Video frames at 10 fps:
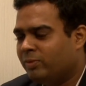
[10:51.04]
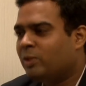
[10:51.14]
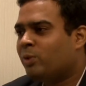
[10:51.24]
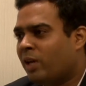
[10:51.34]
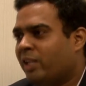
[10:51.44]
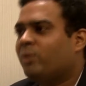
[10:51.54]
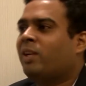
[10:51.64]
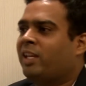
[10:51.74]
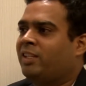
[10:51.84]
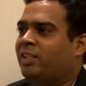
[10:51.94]
try to
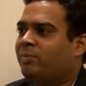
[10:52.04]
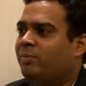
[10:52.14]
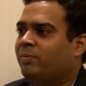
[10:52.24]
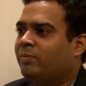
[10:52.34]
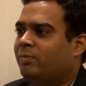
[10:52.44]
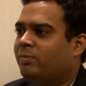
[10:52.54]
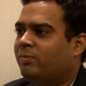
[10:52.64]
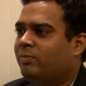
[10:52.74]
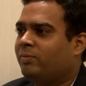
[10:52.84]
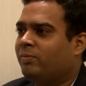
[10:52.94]
like them.
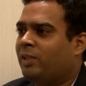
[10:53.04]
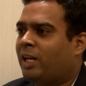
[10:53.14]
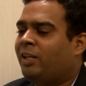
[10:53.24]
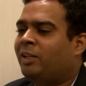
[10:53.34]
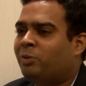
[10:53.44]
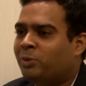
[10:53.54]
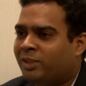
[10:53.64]
And if you